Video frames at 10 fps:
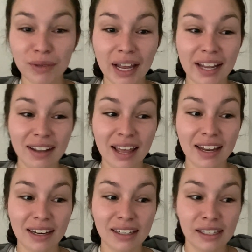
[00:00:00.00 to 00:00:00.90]
And
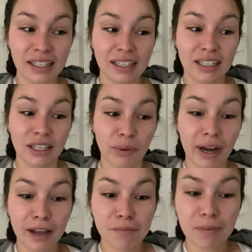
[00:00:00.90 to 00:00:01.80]
then when I
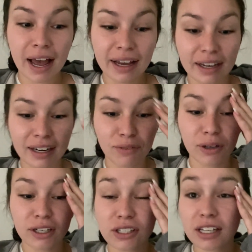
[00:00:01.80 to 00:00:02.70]
come back, I kind of
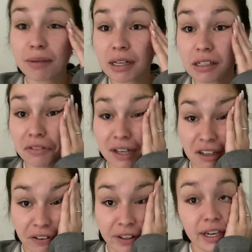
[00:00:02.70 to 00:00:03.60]
wanna just get myself ready
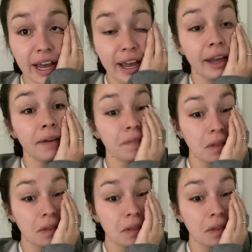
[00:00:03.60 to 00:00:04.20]
for the day.